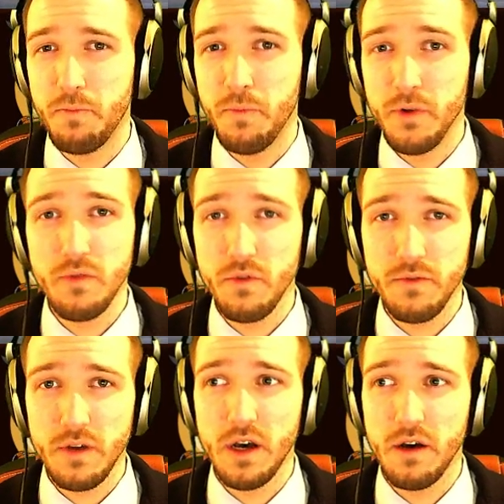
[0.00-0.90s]
you're
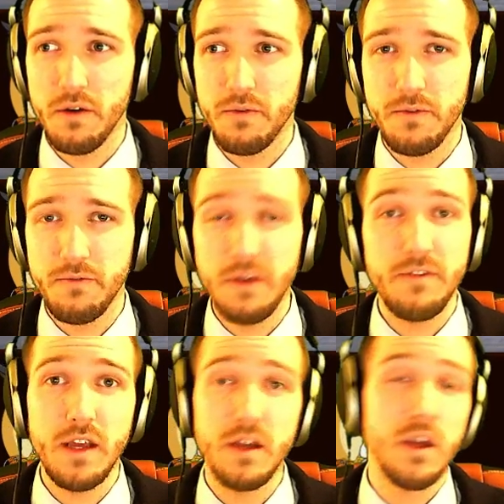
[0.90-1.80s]
level
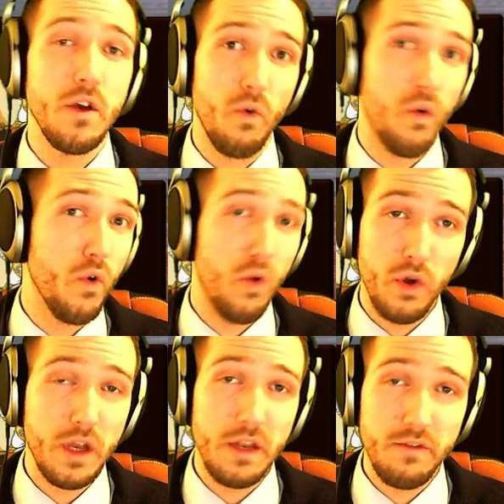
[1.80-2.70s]
50, or
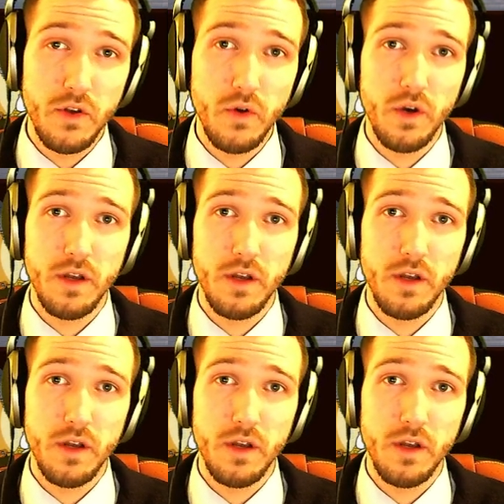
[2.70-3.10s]
you can even do it